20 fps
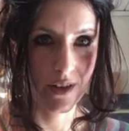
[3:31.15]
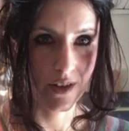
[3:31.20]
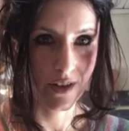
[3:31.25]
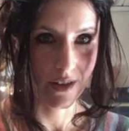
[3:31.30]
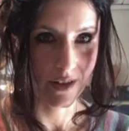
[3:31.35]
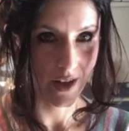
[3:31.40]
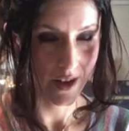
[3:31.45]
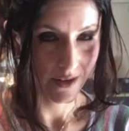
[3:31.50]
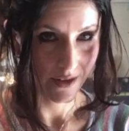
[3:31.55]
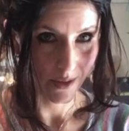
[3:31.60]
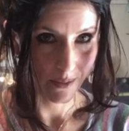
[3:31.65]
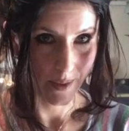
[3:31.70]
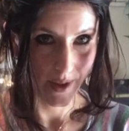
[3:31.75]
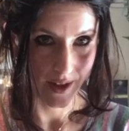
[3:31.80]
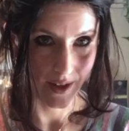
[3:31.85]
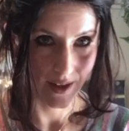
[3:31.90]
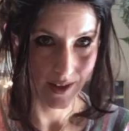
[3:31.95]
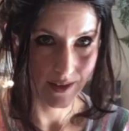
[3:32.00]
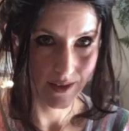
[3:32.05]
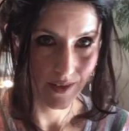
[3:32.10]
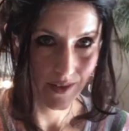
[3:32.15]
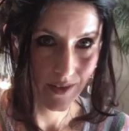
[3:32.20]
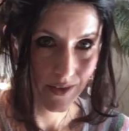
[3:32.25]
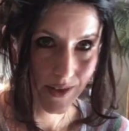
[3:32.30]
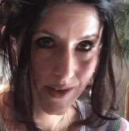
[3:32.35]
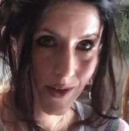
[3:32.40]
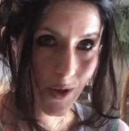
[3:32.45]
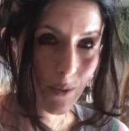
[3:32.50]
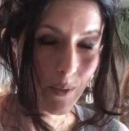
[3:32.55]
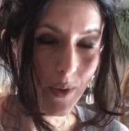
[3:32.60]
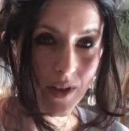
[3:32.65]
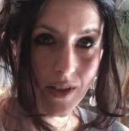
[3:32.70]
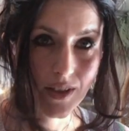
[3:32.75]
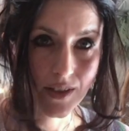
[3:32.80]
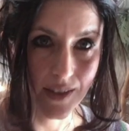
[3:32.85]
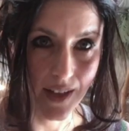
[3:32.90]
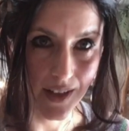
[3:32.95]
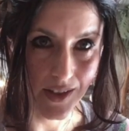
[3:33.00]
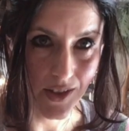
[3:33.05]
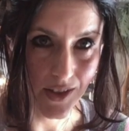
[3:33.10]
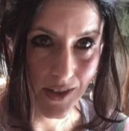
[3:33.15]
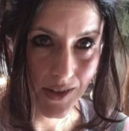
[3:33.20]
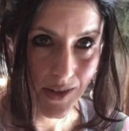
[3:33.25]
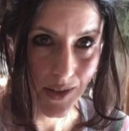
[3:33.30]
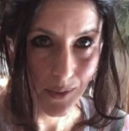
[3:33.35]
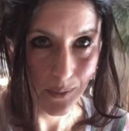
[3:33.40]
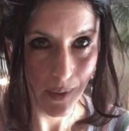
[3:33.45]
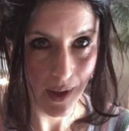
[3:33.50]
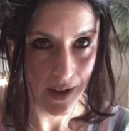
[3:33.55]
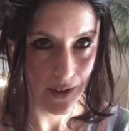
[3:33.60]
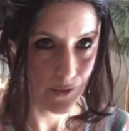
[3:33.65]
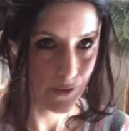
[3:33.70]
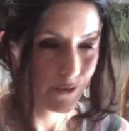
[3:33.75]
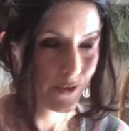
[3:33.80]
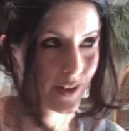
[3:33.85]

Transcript: not to pay so much attention to my